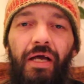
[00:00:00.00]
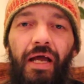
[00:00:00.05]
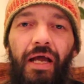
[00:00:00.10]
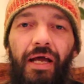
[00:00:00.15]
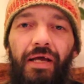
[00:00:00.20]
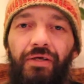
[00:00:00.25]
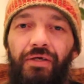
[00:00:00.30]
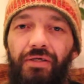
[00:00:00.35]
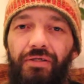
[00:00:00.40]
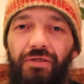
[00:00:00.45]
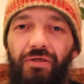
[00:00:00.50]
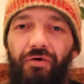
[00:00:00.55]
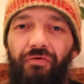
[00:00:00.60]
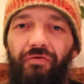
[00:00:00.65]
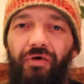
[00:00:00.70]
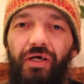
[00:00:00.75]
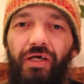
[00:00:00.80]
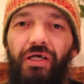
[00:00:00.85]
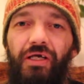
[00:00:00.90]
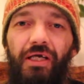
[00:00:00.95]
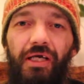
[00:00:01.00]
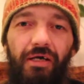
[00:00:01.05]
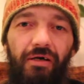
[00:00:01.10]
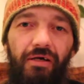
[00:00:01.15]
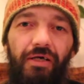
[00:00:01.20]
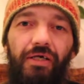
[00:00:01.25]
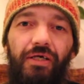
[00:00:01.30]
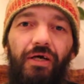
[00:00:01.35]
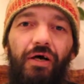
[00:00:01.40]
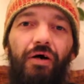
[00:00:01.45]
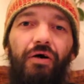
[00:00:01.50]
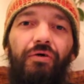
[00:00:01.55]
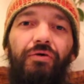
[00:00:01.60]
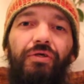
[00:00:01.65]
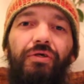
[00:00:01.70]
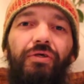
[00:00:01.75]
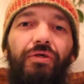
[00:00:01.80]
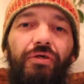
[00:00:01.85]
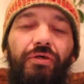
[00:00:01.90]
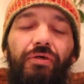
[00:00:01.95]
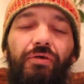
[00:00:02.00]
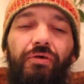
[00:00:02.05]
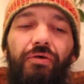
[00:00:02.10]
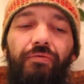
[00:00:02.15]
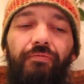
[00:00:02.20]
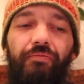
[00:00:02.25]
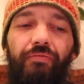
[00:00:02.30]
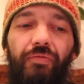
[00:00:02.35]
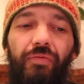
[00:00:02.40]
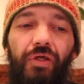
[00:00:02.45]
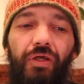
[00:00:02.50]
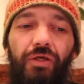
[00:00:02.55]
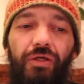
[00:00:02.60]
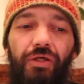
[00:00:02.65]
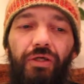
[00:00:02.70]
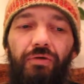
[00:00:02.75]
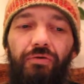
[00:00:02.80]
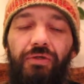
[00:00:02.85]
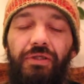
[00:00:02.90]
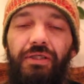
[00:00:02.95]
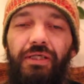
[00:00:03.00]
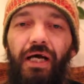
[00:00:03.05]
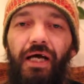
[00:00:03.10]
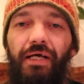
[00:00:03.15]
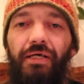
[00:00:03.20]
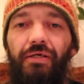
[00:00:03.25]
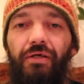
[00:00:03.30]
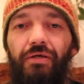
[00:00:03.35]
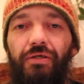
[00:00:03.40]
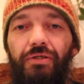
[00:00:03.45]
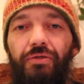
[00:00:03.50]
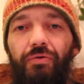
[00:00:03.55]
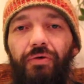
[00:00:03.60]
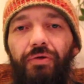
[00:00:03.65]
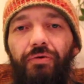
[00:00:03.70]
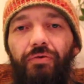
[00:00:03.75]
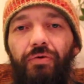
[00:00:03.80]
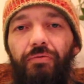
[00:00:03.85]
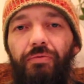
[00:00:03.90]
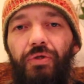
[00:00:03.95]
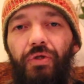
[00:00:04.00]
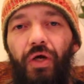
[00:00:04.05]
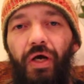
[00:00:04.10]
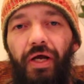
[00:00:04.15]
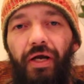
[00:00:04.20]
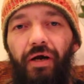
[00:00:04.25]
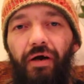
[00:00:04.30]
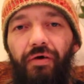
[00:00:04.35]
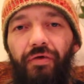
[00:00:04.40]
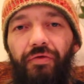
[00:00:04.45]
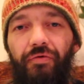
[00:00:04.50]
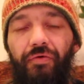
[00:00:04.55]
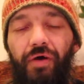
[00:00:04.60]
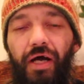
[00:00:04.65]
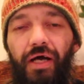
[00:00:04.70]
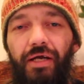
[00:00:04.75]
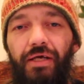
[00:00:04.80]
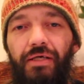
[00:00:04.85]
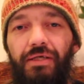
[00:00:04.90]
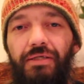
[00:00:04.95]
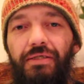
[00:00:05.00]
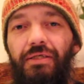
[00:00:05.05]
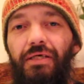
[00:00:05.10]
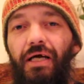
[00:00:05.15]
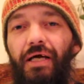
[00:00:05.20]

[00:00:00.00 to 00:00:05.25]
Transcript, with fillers: And just over a year ago, too, she was diagnosed with rheumatoid arthritis.